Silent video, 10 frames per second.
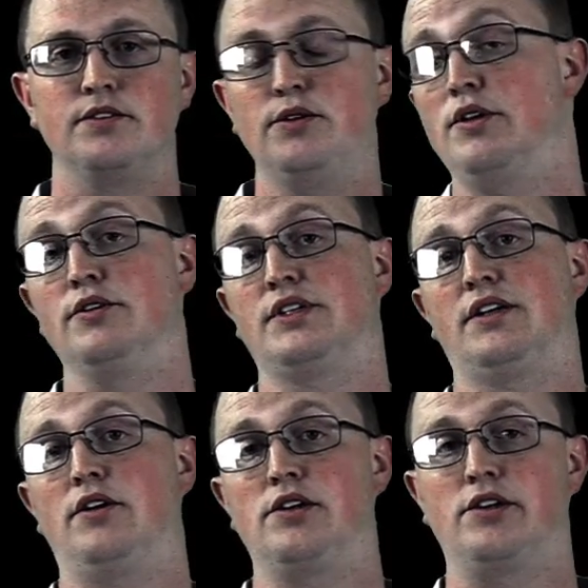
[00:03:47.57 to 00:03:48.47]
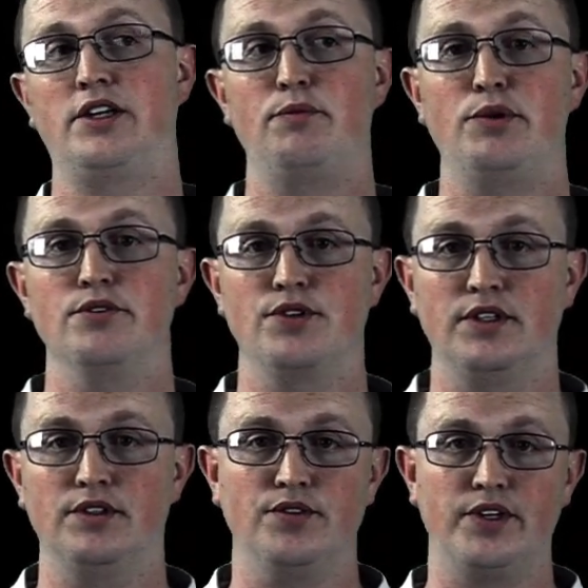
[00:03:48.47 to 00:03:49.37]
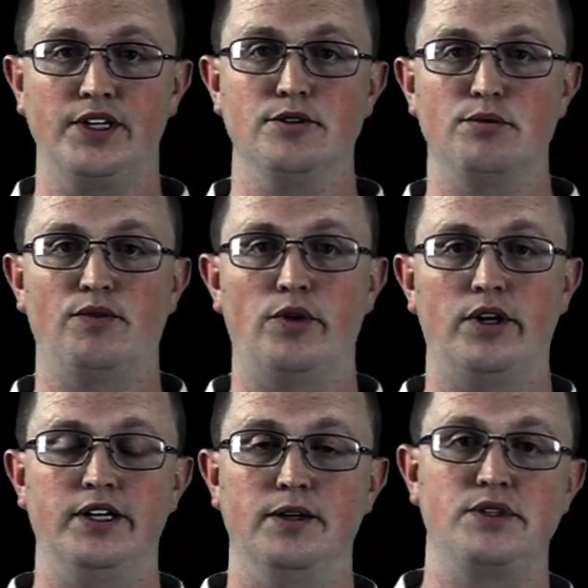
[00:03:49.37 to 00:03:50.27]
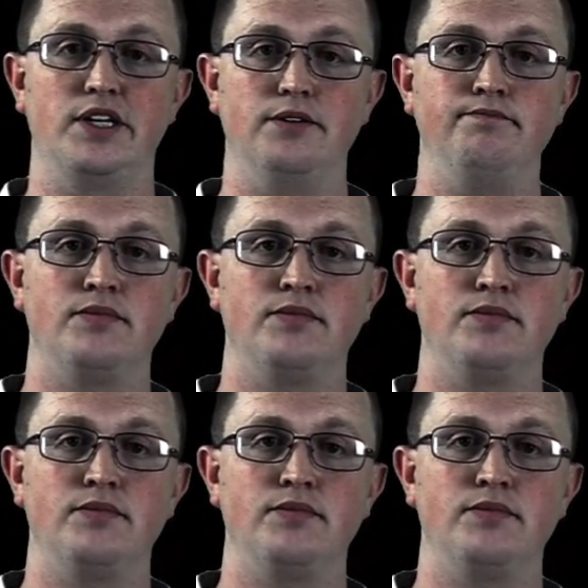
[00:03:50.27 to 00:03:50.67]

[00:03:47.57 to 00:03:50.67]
Who knows how long I'll keep using these videos before I update them.